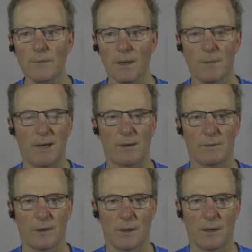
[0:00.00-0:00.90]
amount
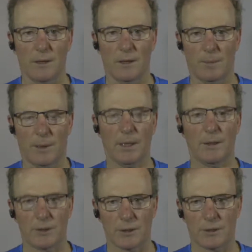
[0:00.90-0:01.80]
of
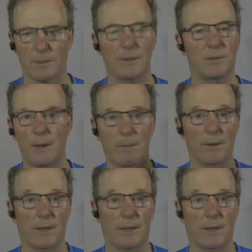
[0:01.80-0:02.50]
apologists. It means people that